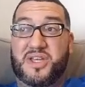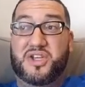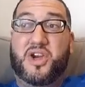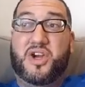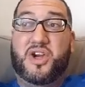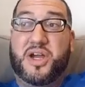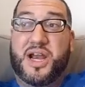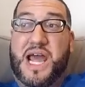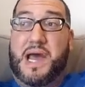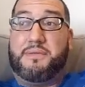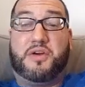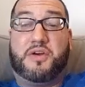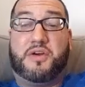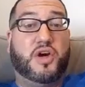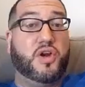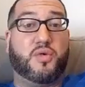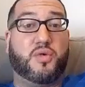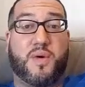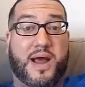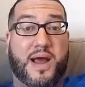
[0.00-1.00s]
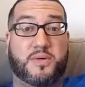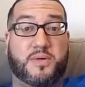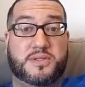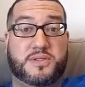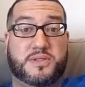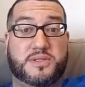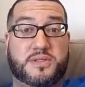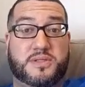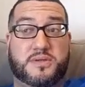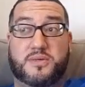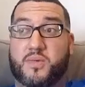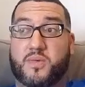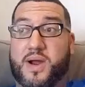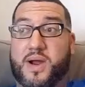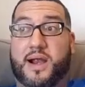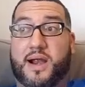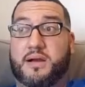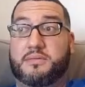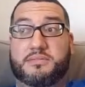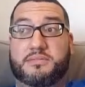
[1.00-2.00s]
you're gonna have good rounds
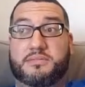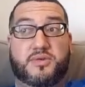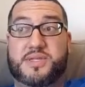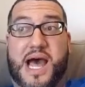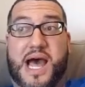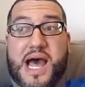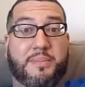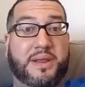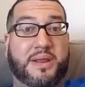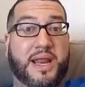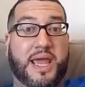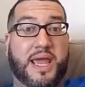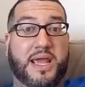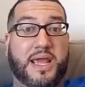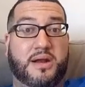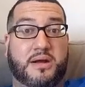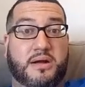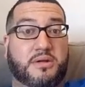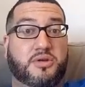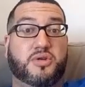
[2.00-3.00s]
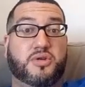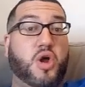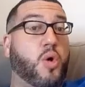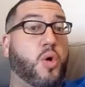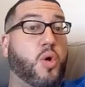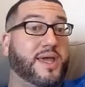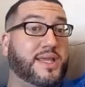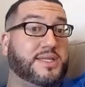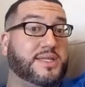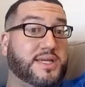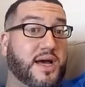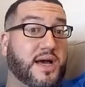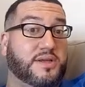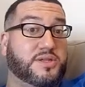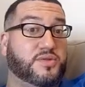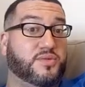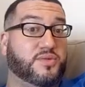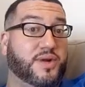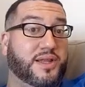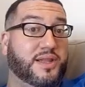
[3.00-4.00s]
where you dominate or you don't get
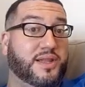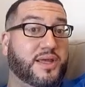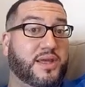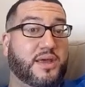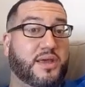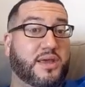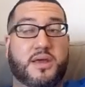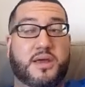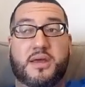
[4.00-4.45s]
touched really,